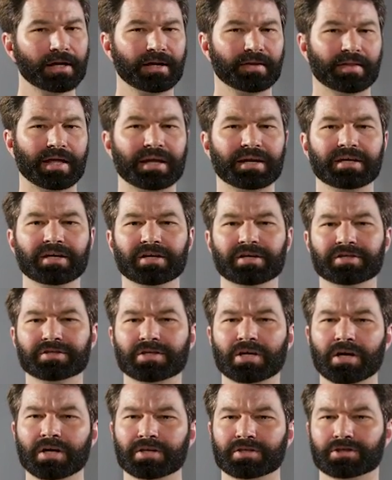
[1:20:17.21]
That
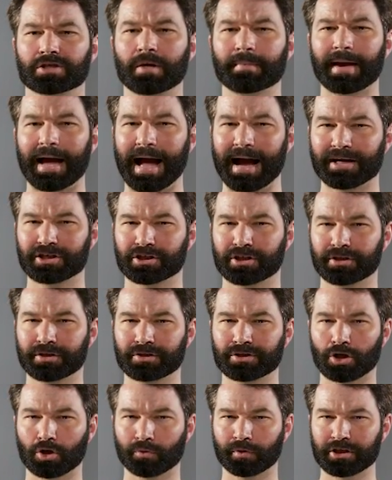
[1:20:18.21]
is, some
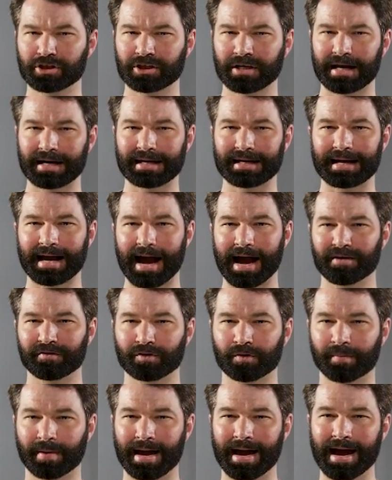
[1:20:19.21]
actions originating out
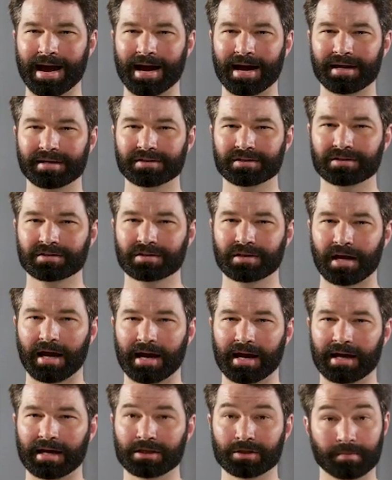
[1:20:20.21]
of the past,
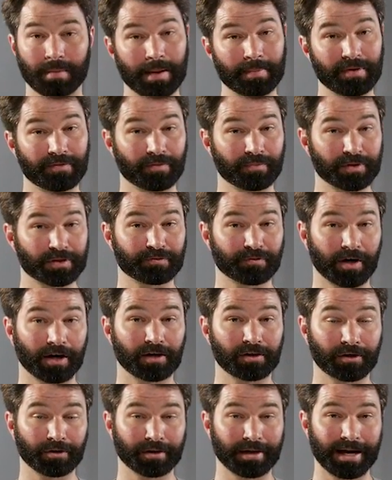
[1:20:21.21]
and maybe from this
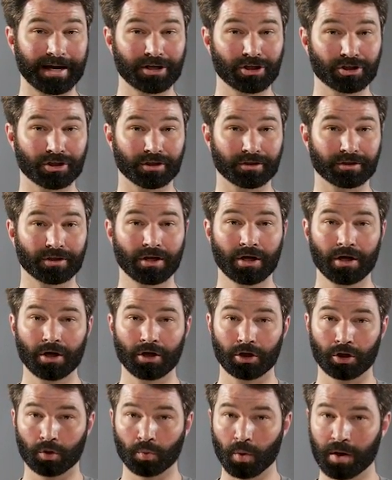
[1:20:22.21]
very location,
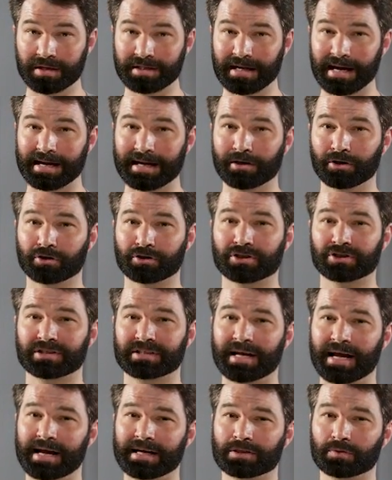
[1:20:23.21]
could one day
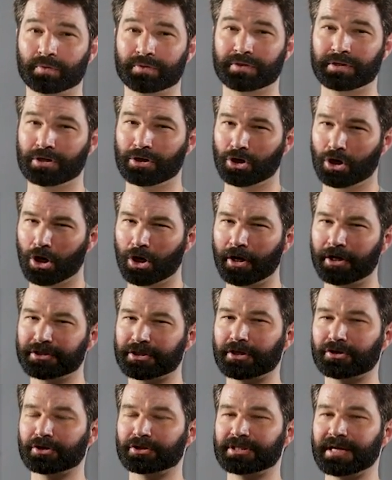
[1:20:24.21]
intersect with the current
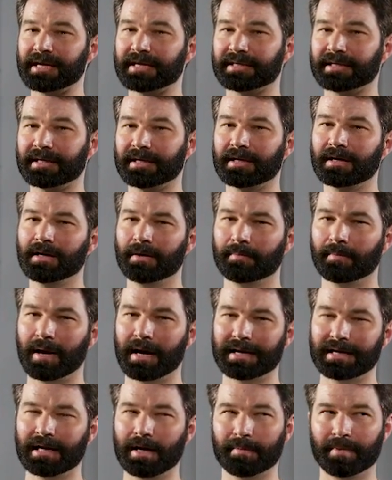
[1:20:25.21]
undertaking
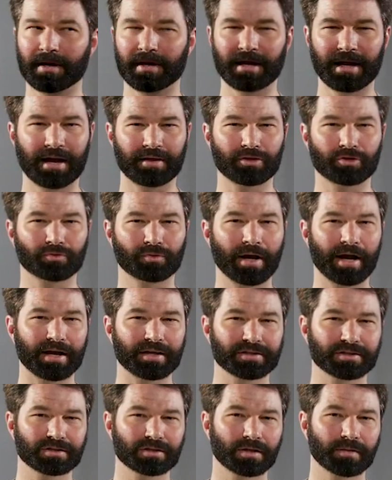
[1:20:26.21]
by Emma and the
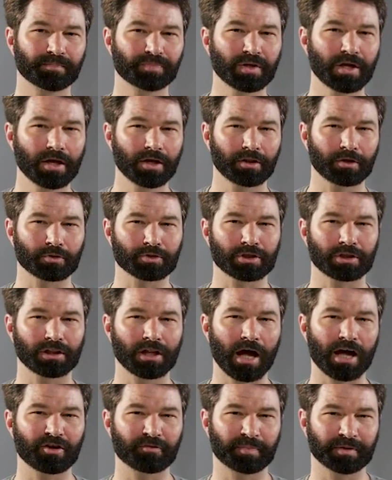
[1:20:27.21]
rest. There's a
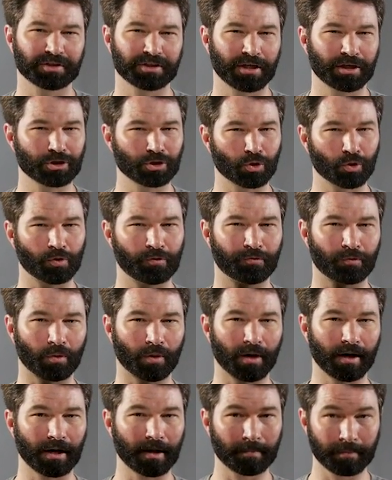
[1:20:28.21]
lot of potential
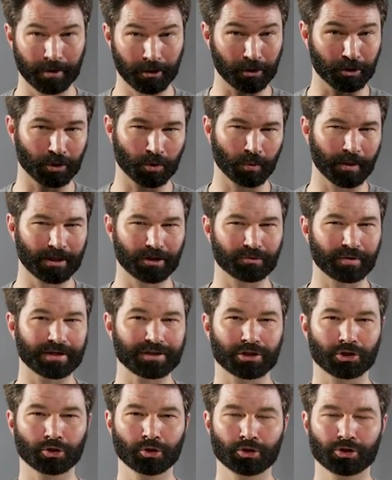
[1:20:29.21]
for a bittersweet
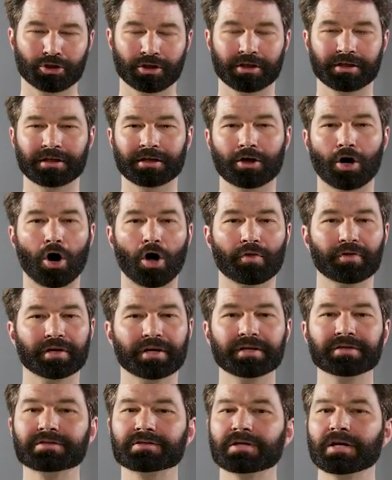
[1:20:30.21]
resolution in all
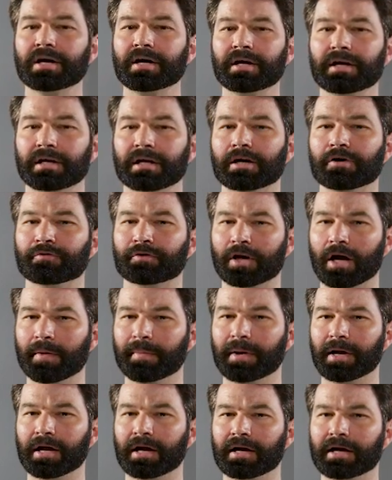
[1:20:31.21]
this, if
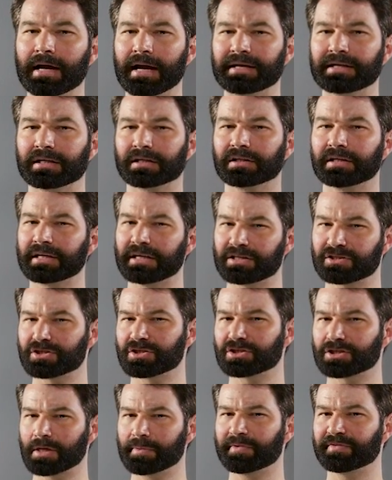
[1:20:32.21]
Emma and at
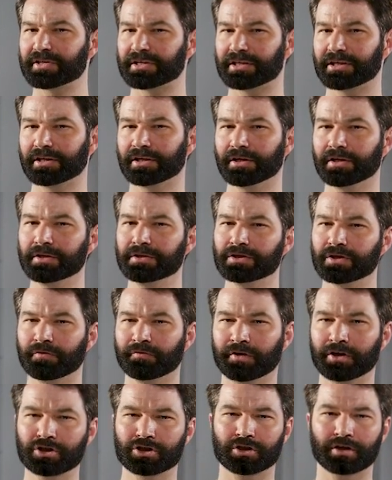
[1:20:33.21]
least some of the kids
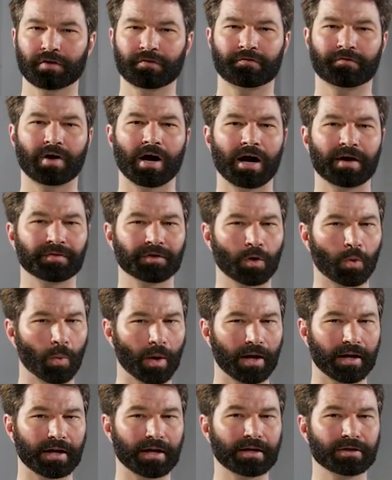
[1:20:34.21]
eventually find their
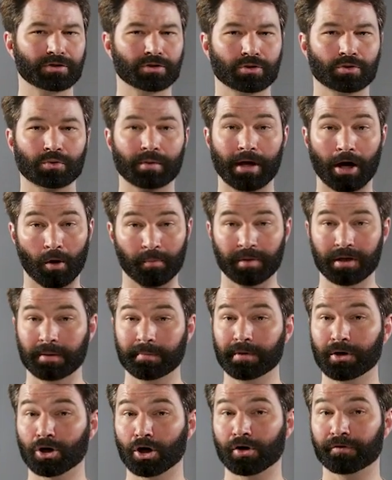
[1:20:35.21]
way to
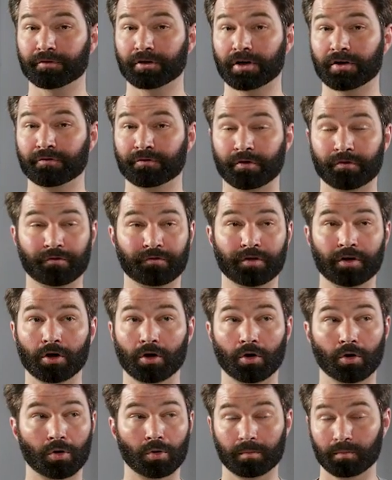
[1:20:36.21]
helping Minerva
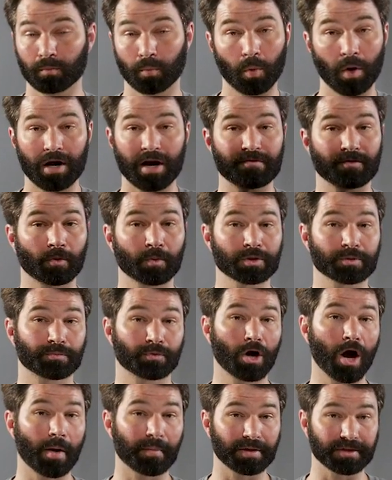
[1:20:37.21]
fulfill whatever was
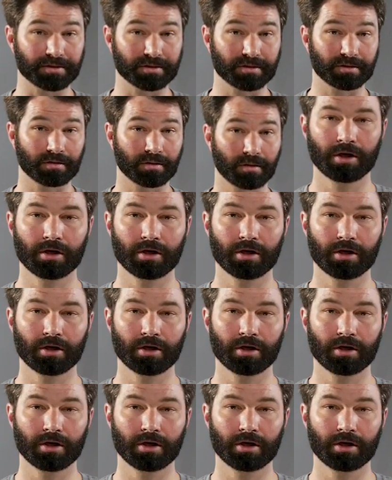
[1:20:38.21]
promised.